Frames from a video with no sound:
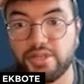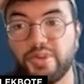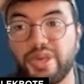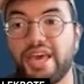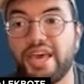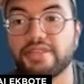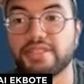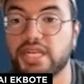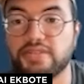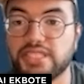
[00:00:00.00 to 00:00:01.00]
we have the
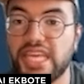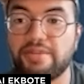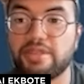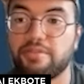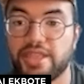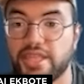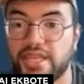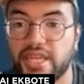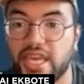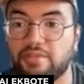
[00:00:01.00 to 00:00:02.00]
service name, the method
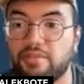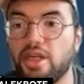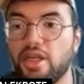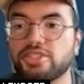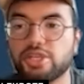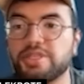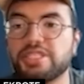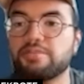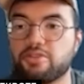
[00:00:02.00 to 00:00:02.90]
name, other gRPC